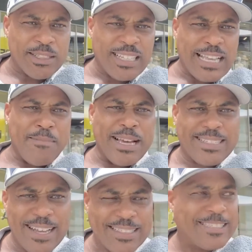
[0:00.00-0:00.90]
Does that make
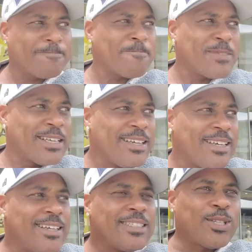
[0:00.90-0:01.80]
sense?
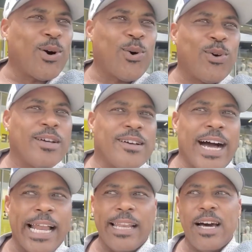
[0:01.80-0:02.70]
So
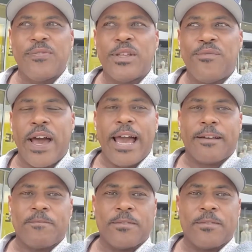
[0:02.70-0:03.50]
I love the fact,